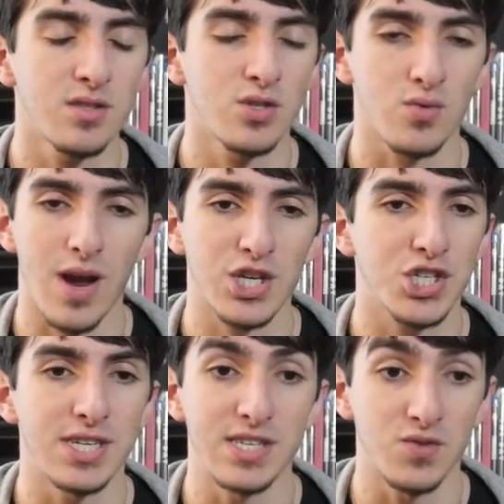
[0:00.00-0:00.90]

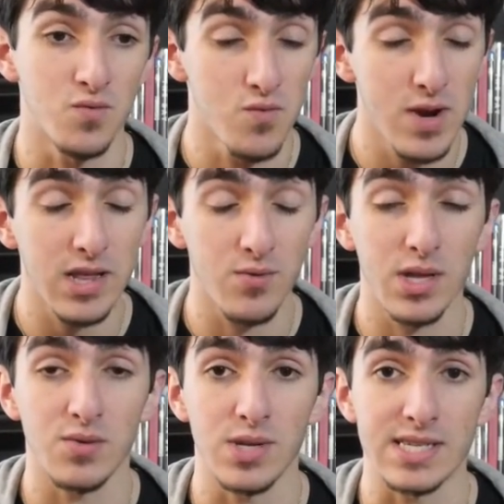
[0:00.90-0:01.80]
direction is really,
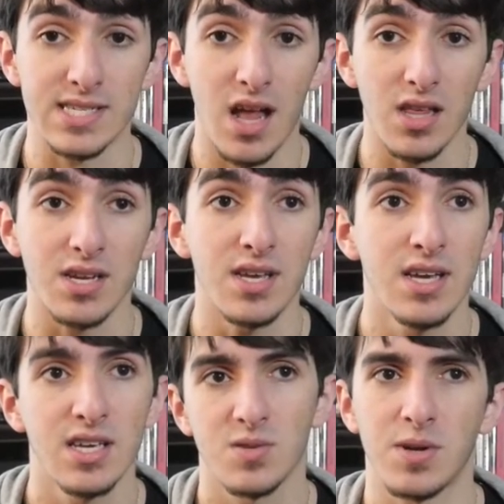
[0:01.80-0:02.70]
really, really solid,
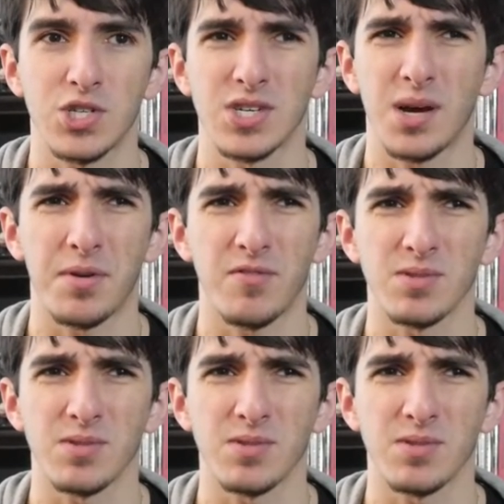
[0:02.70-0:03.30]
especially coming from